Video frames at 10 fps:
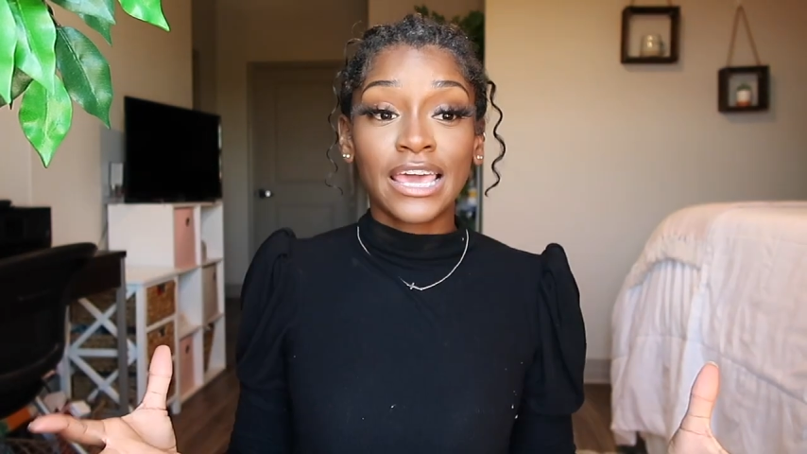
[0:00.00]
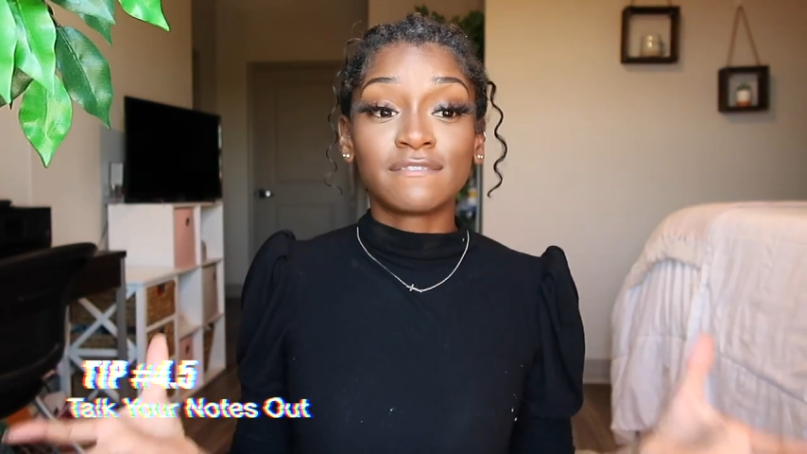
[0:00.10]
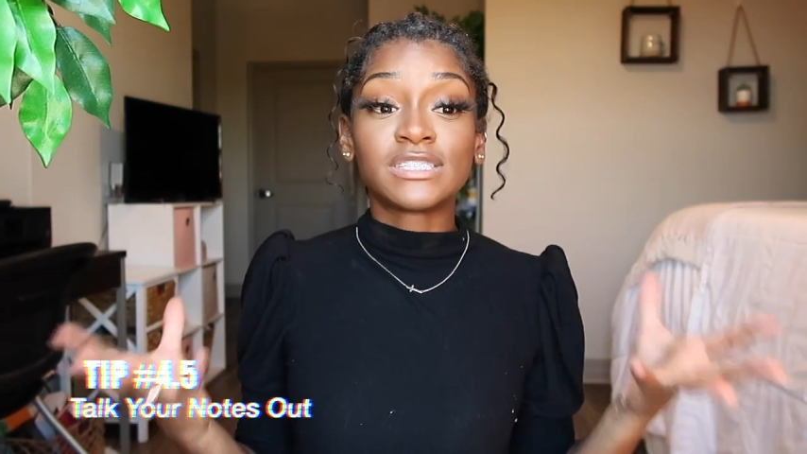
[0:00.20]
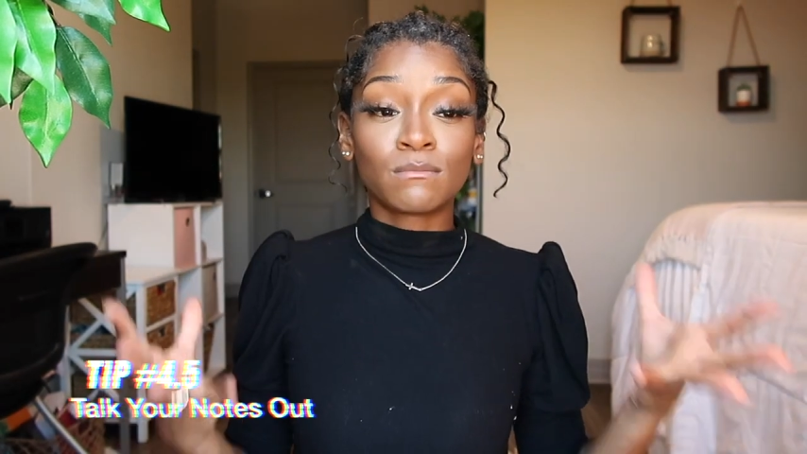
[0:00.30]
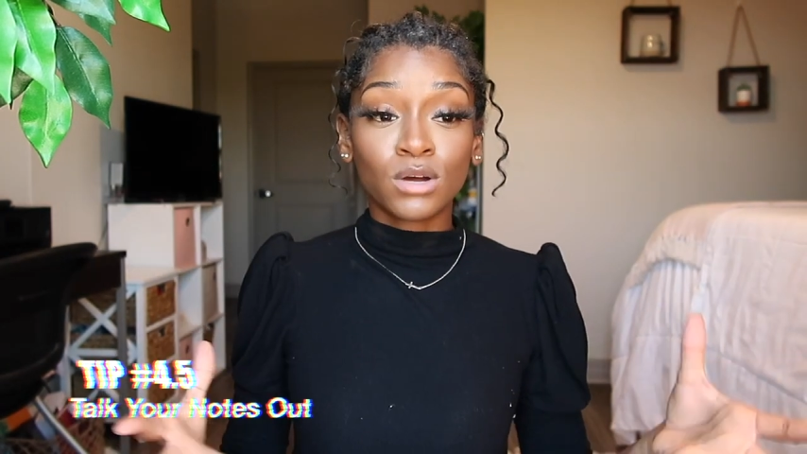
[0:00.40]

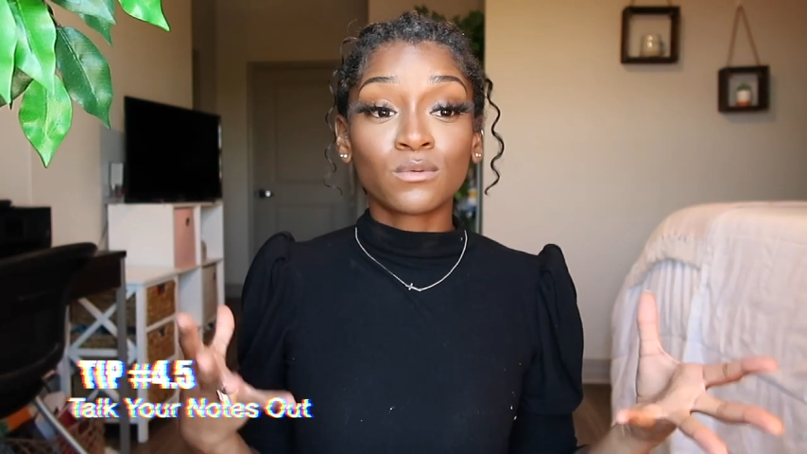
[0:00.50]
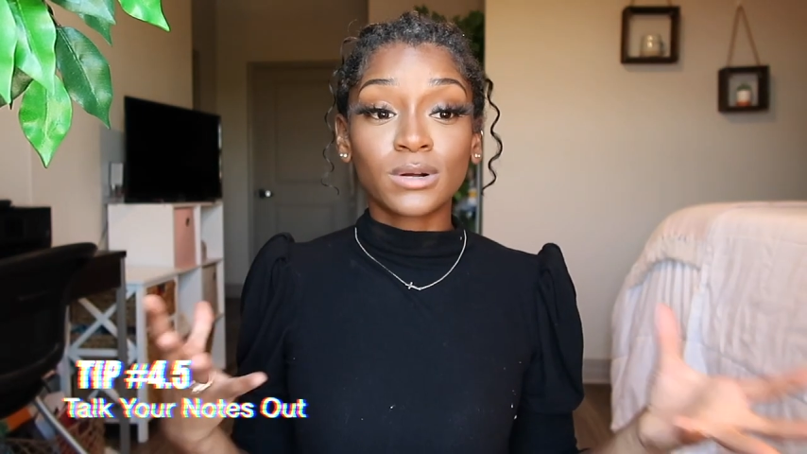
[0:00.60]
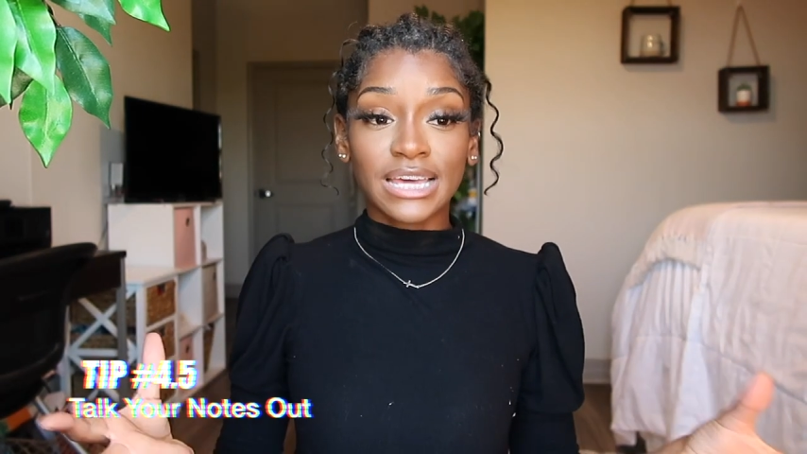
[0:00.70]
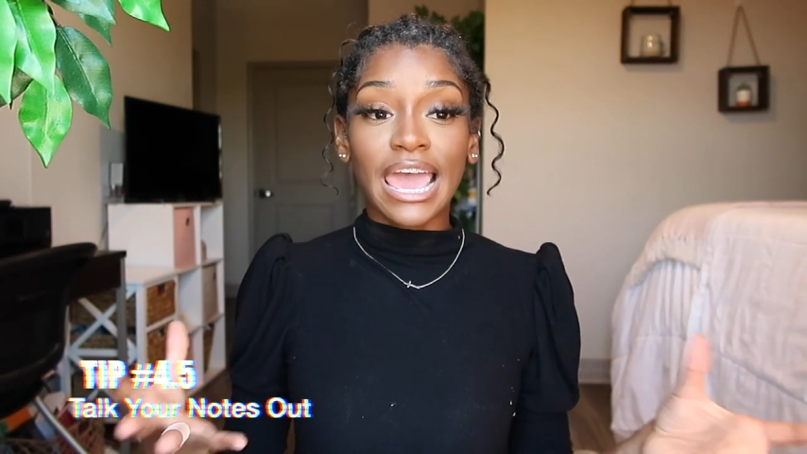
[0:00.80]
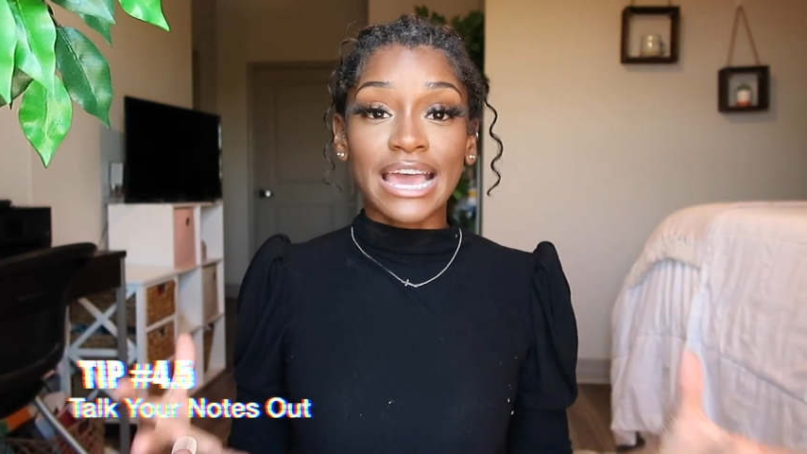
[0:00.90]
If someone
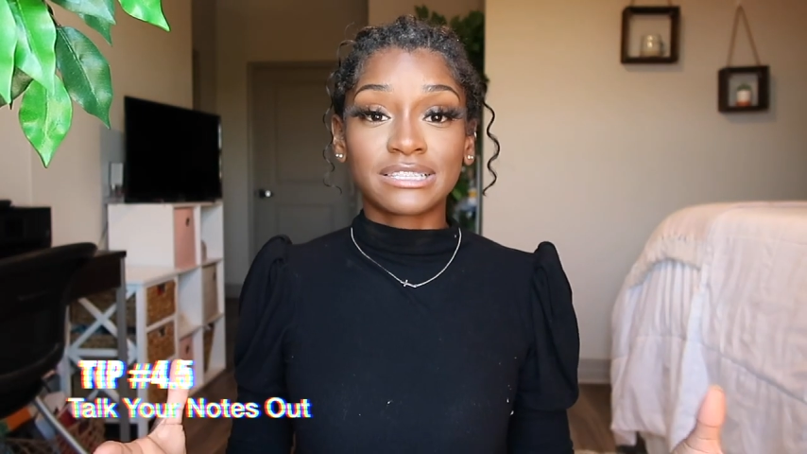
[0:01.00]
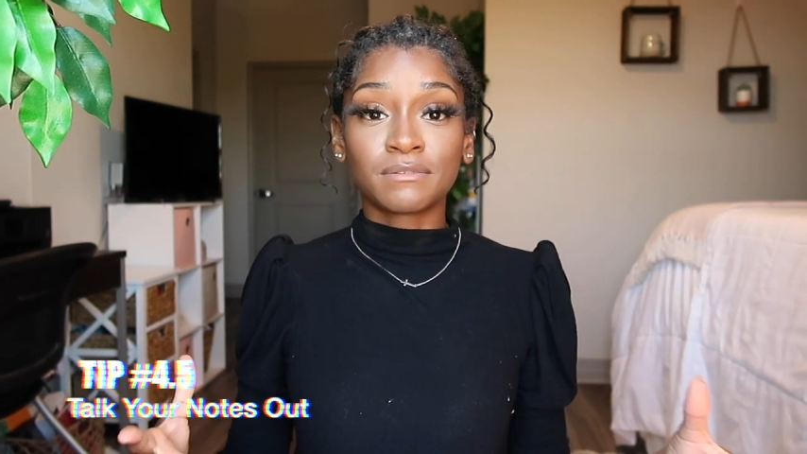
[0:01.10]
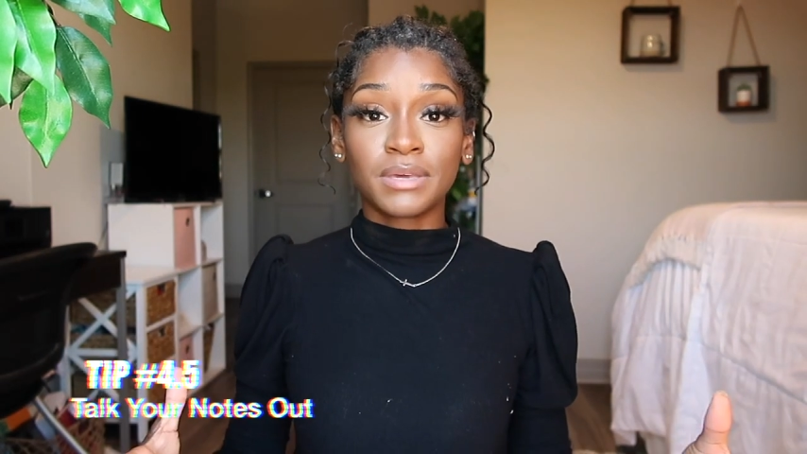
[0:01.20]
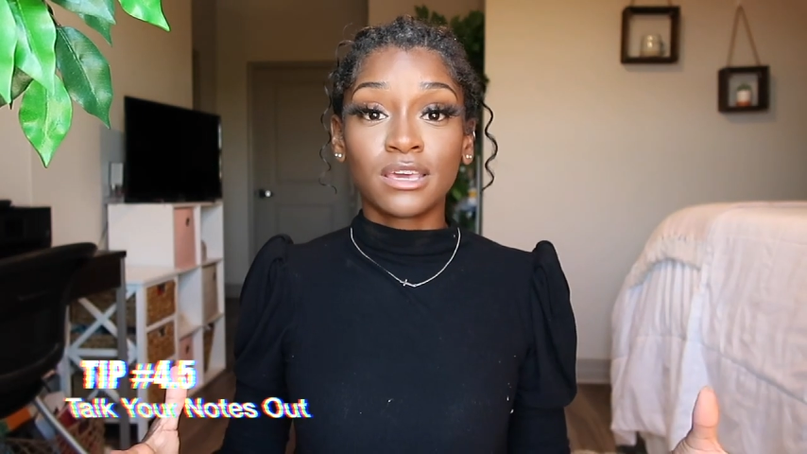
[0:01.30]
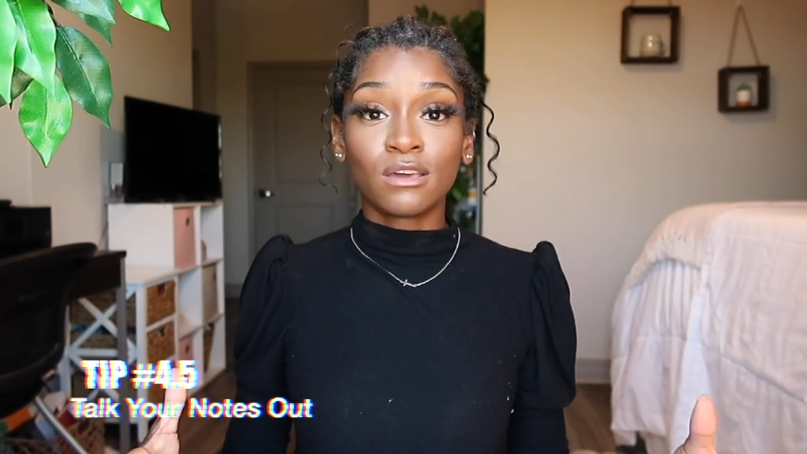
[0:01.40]
were to ask
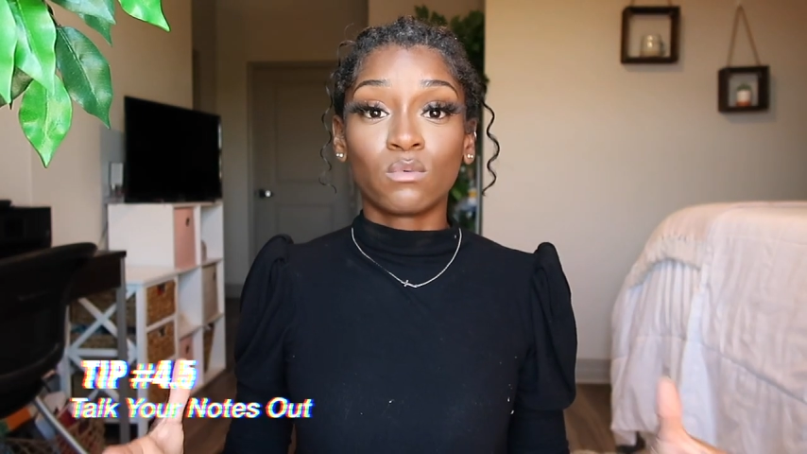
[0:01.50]
me